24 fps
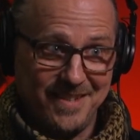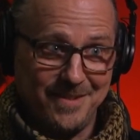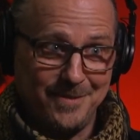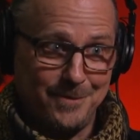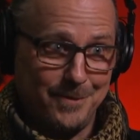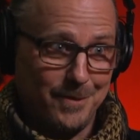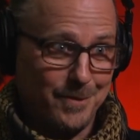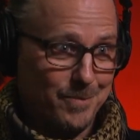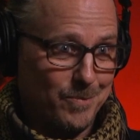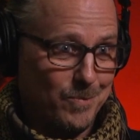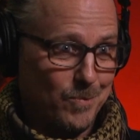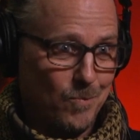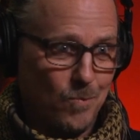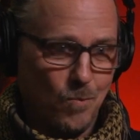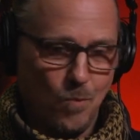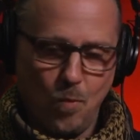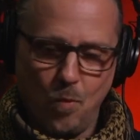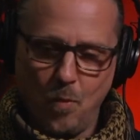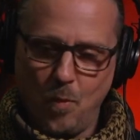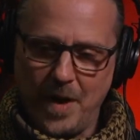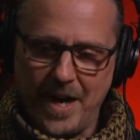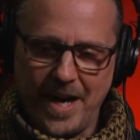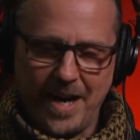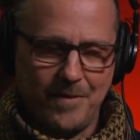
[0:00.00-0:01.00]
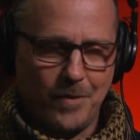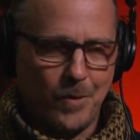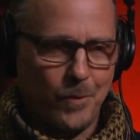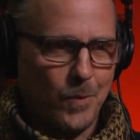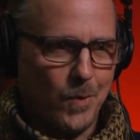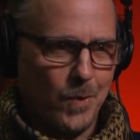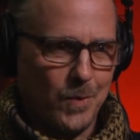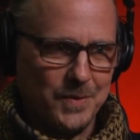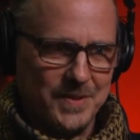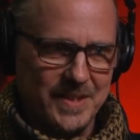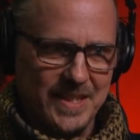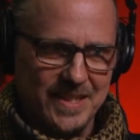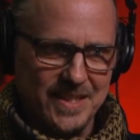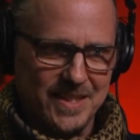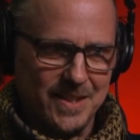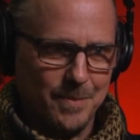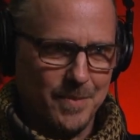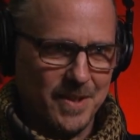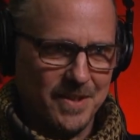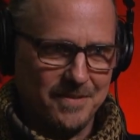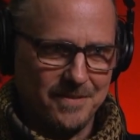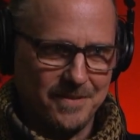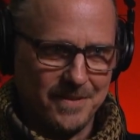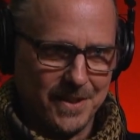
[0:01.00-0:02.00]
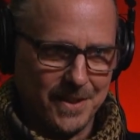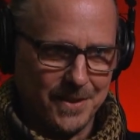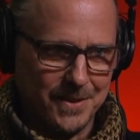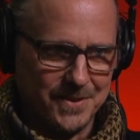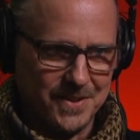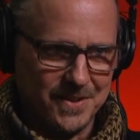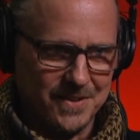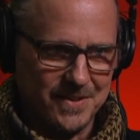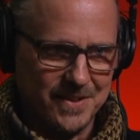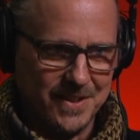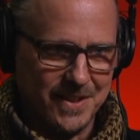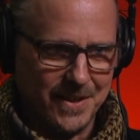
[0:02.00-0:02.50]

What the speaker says: from whatever role needs to be filled,